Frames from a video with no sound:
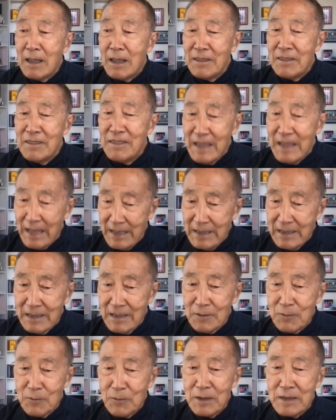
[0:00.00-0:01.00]

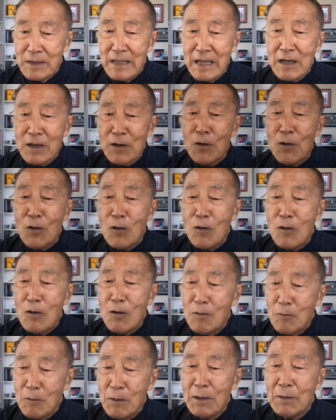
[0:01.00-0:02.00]
then when
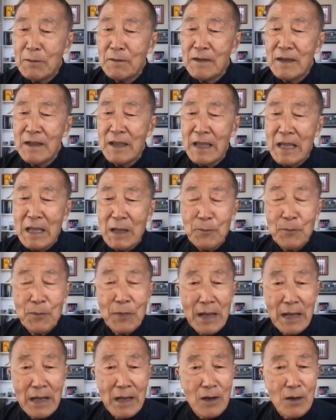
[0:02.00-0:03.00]

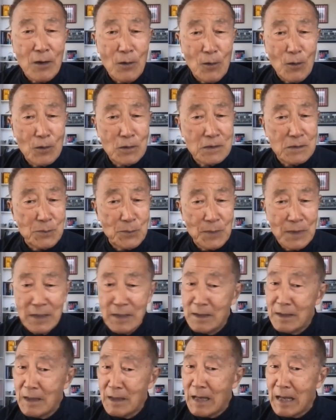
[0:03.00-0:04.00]
AIPAC calls
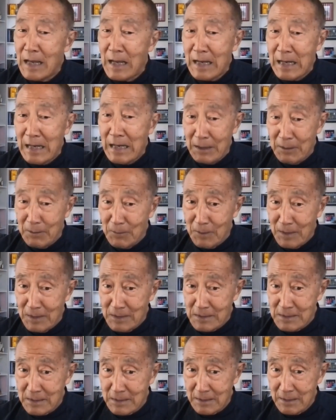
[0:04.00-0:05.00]
me, I gotta
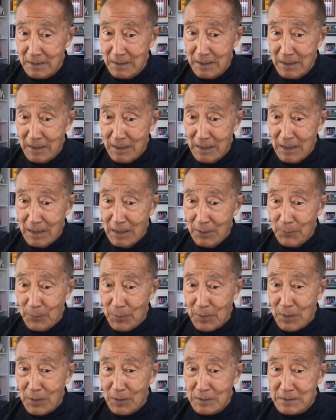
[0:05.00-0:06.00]
listen,
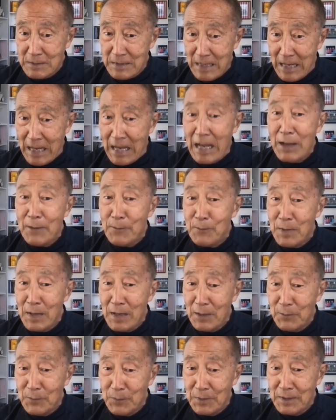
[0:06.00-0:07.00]
because I
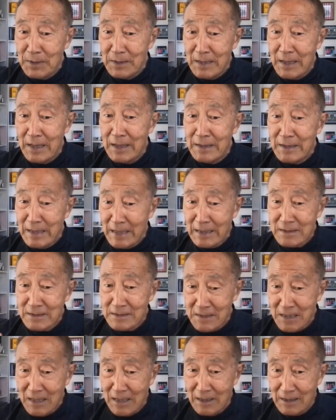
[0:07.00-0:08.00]
may be their
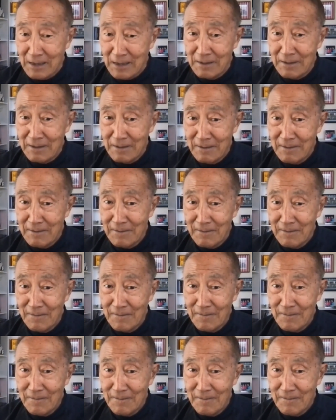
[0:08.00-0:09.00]
next target.
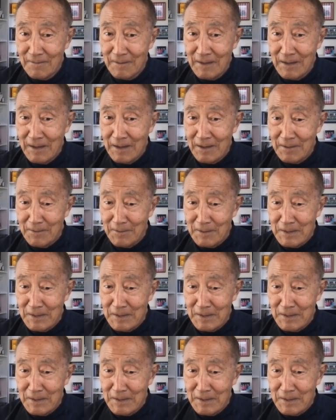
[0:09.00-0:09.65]
You